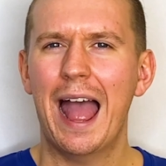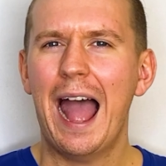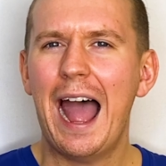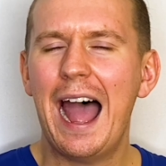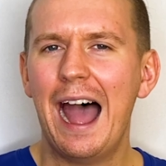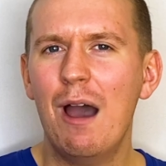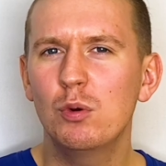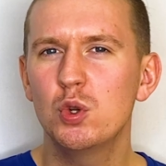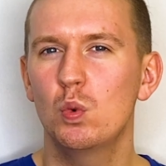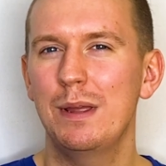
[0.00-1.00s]
how
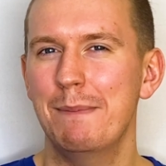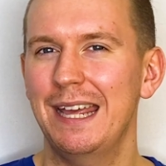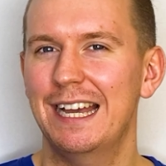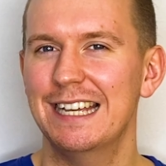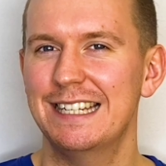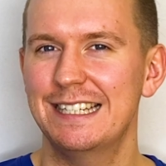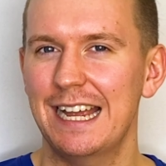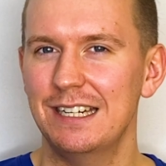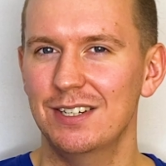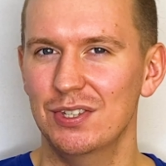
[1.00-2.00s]
do we make a
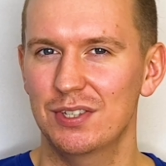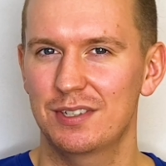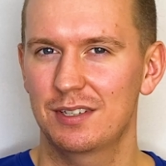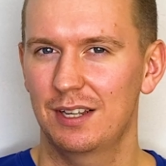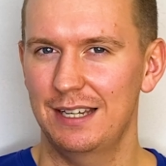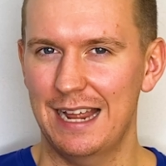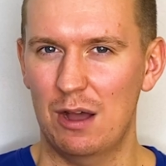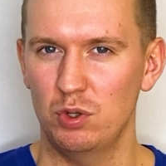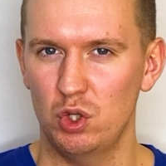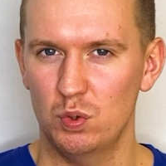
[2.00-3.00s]
sentence now
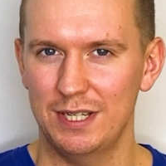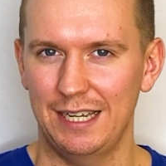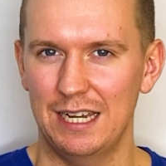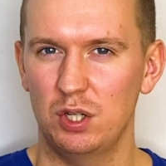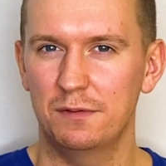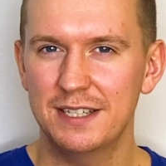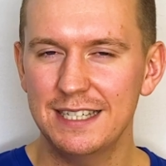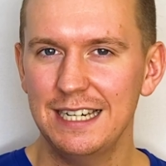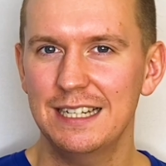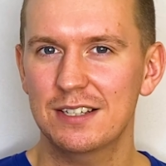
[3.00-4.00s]
using it? You've
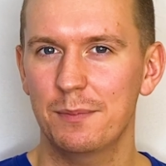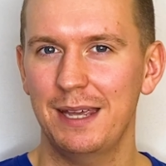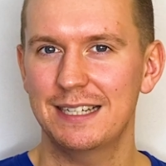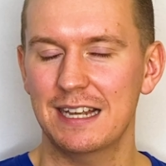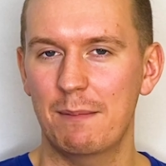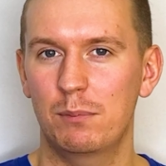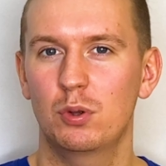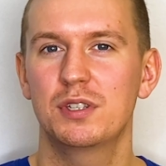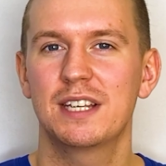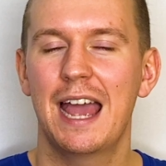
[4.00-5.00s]
seen some
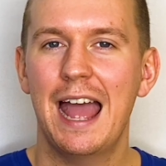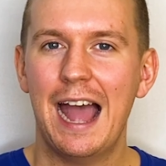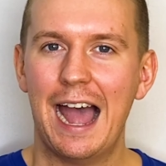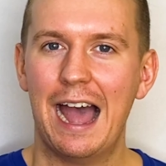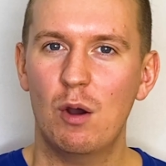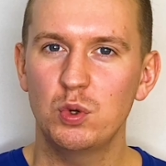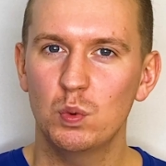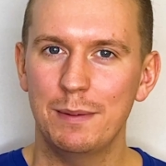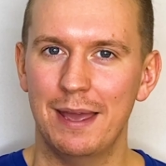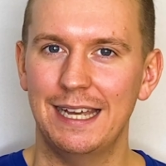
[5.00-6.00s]
examples. How do
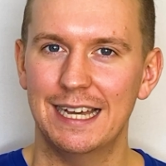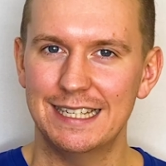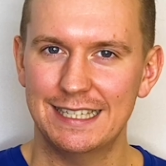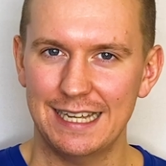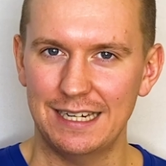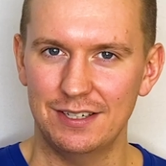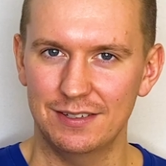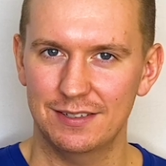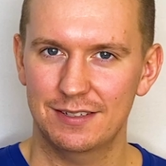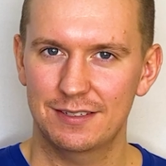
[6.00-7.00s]
we make a
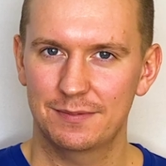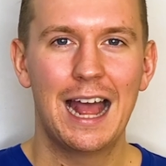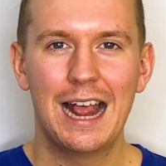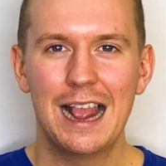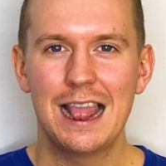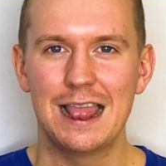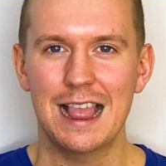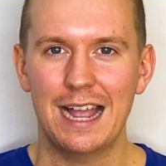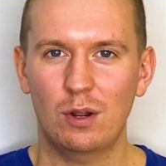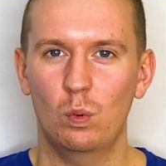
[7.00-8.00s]
sentence?
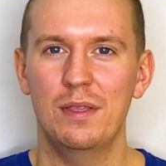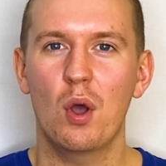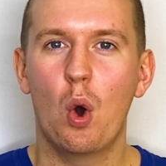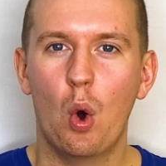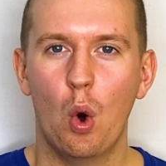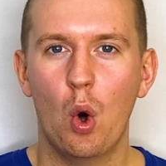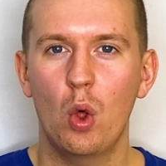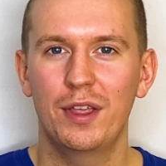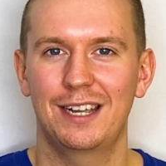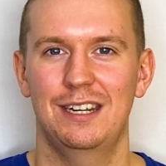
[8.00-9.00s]
Like with all
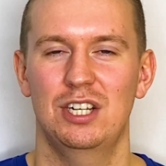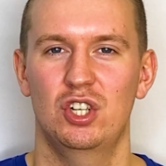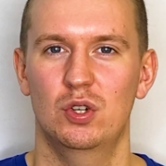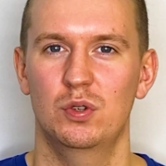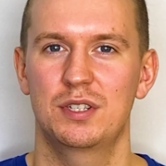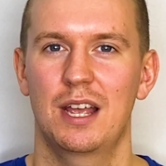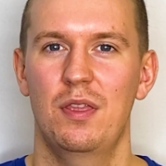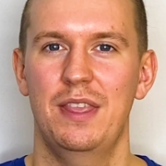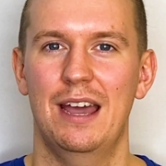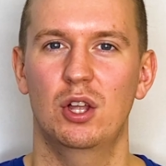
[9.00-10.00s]
the conditionals,
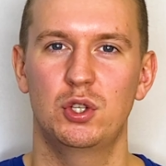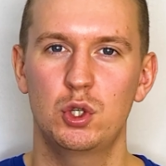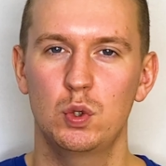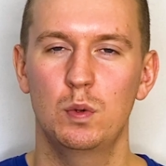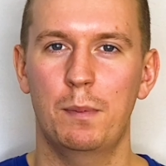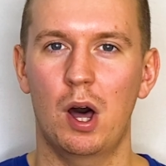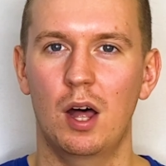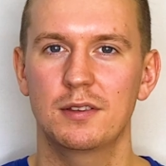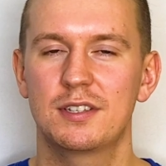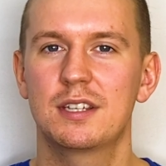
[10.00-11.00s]
there are two
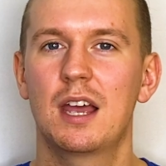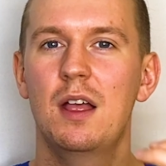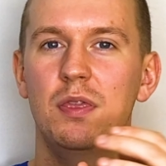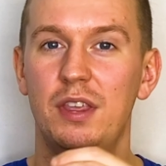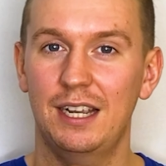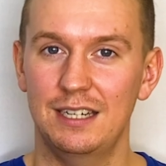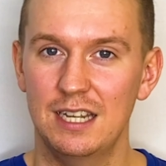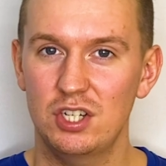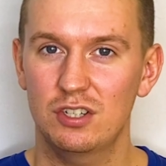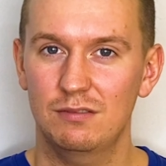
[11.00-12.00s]
parts: the
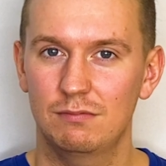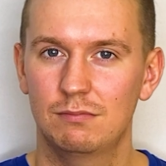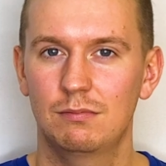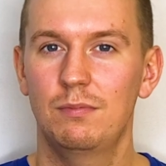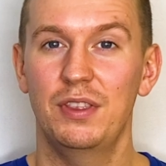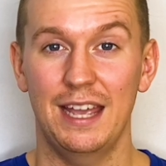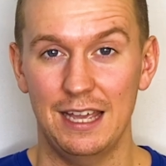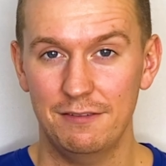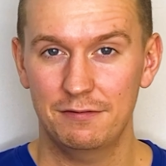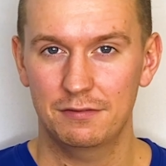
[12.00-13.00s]
condition, the if,